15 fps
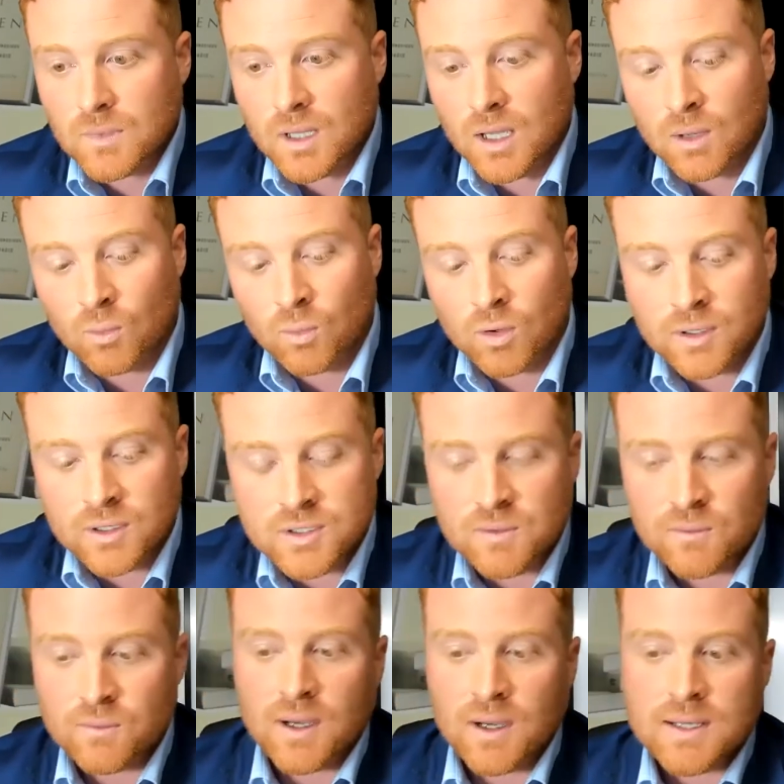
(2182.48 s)
I wanted to
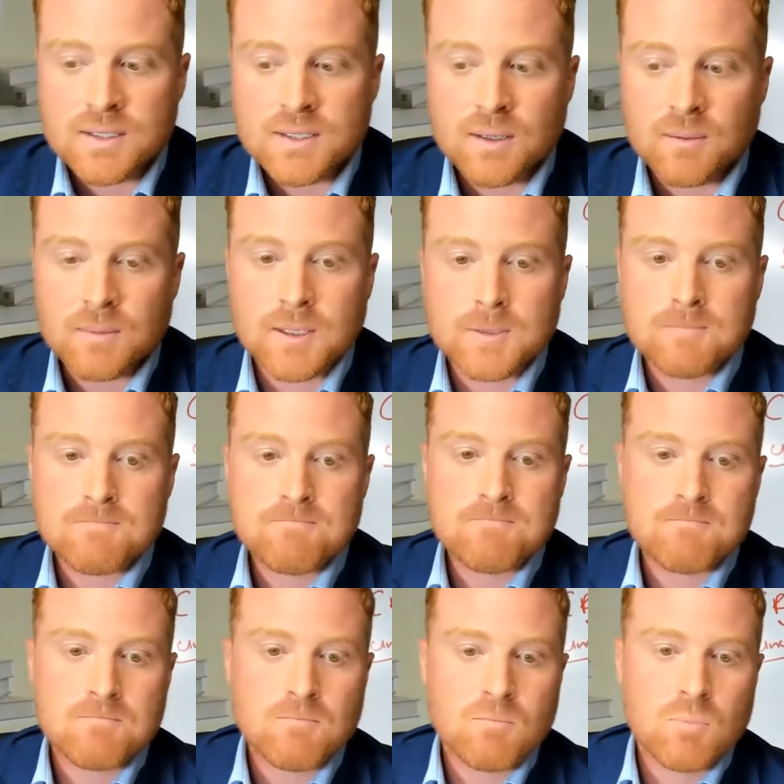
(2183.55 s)
fight something.
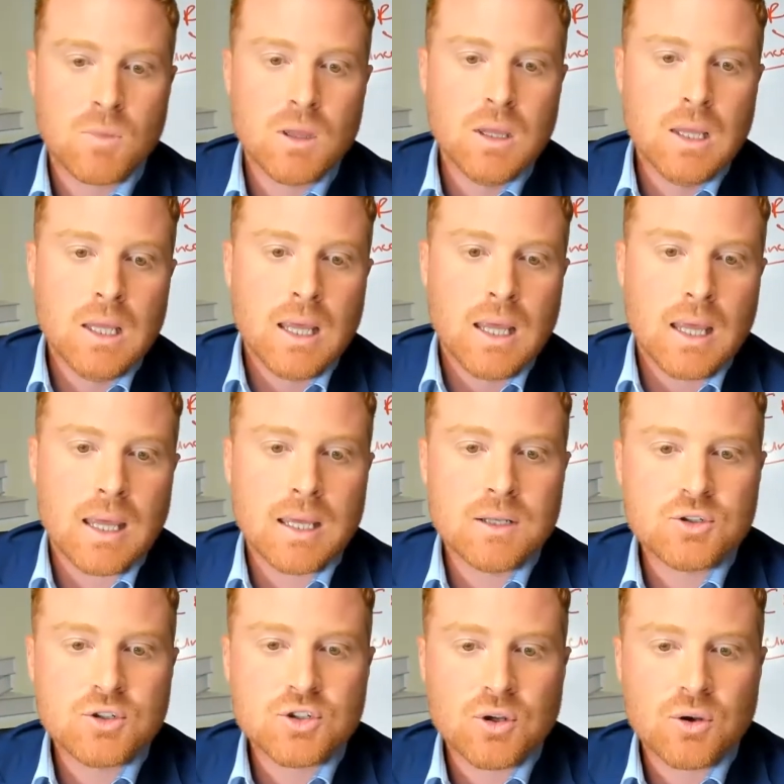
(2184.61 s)
And
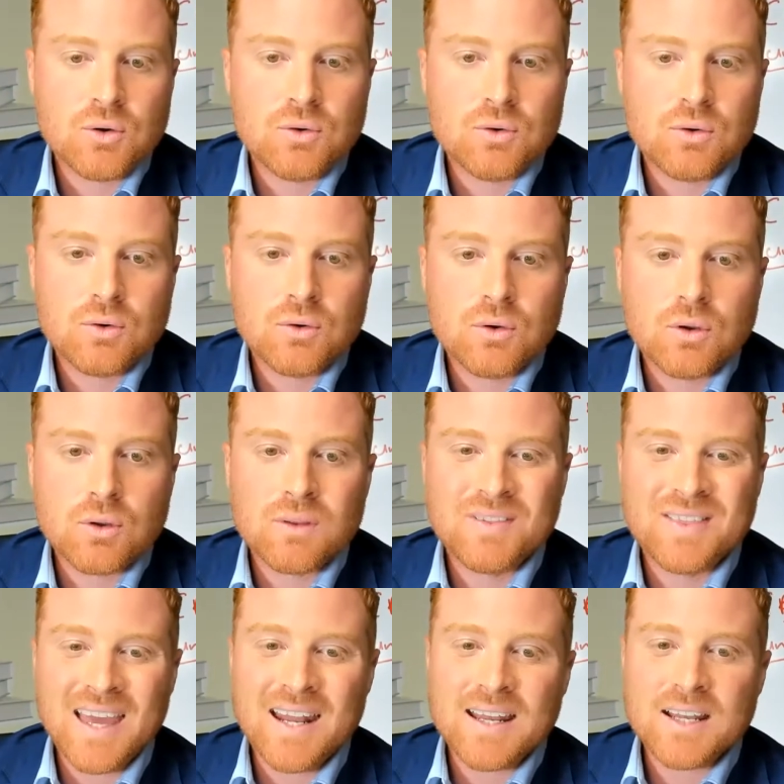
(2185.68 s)
so
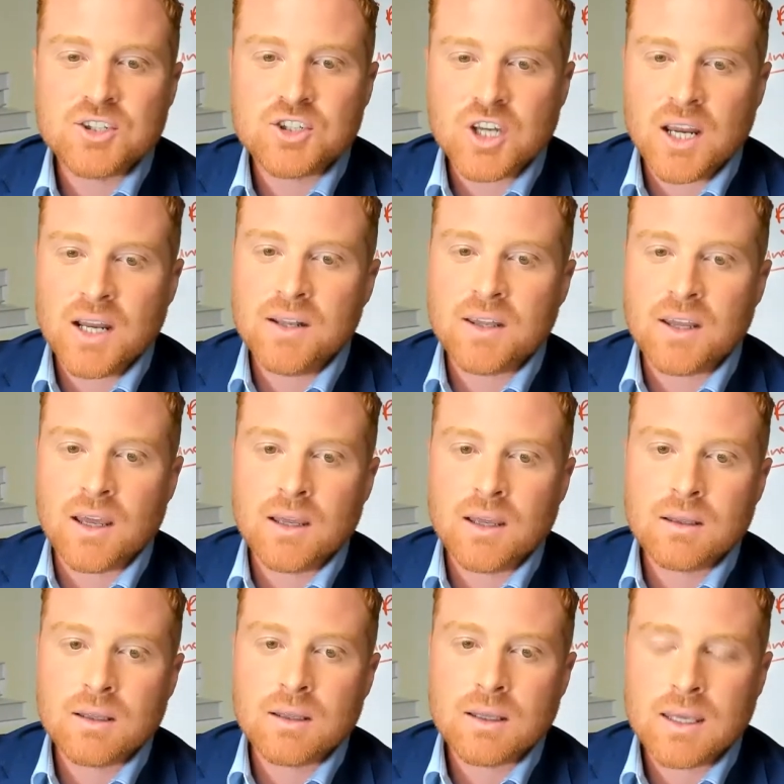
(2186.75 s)
that agenda
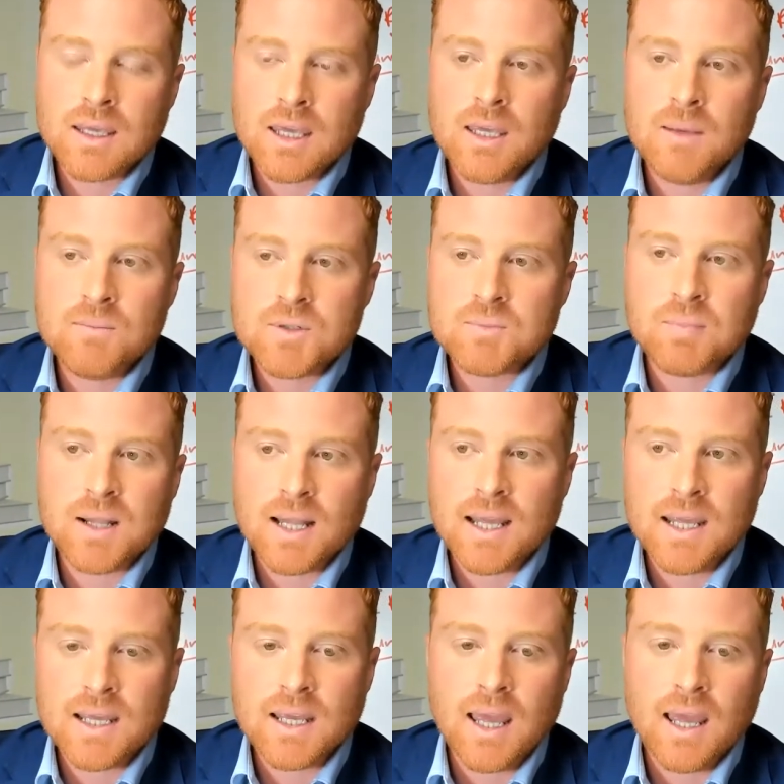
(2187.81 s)
keeps
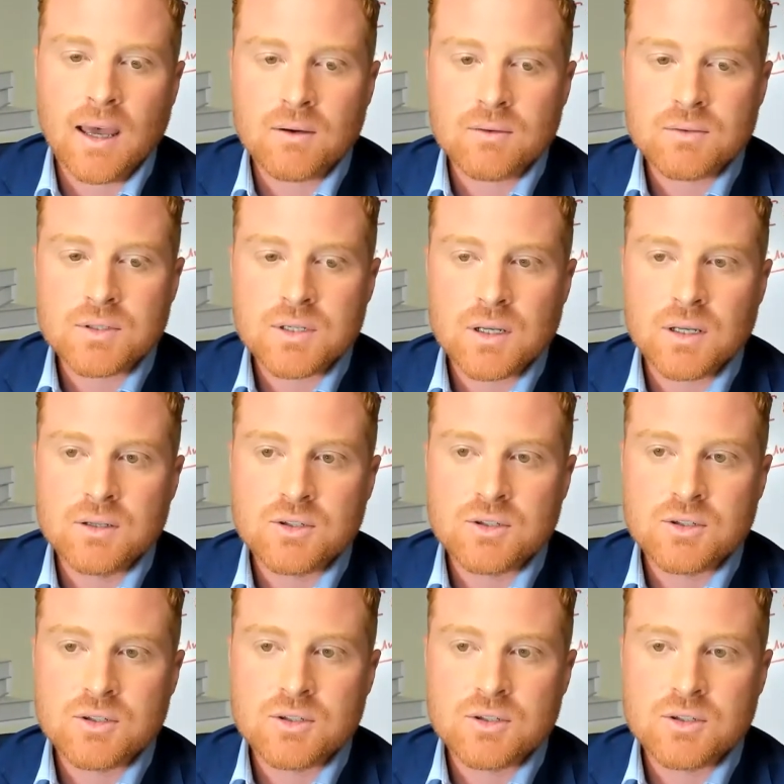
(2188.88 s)
playing out until